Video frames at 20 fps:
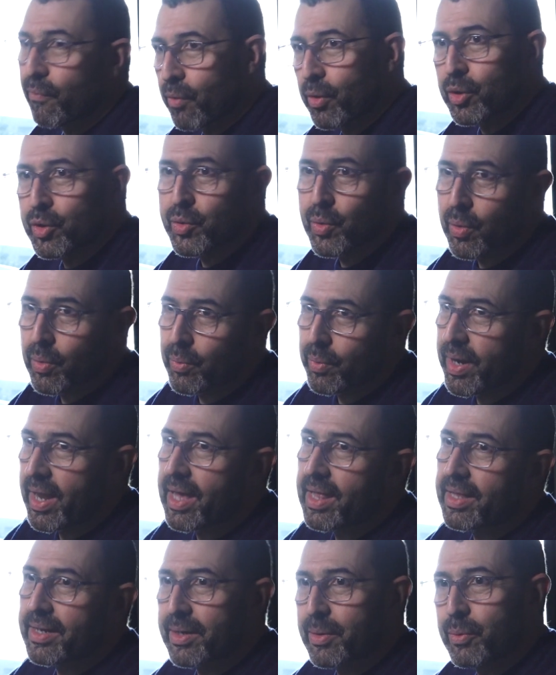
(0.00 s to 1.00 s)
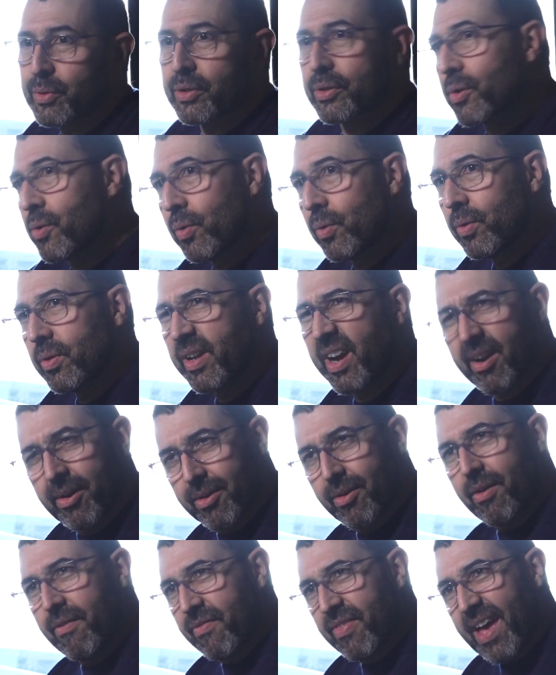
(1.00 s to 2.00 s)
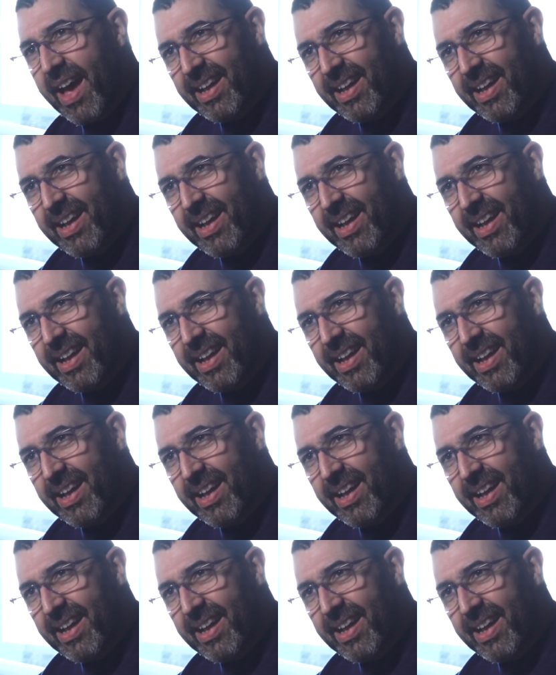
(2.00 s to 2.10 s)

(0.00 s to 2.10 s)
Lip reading: virtual reality was cool. And I don't know if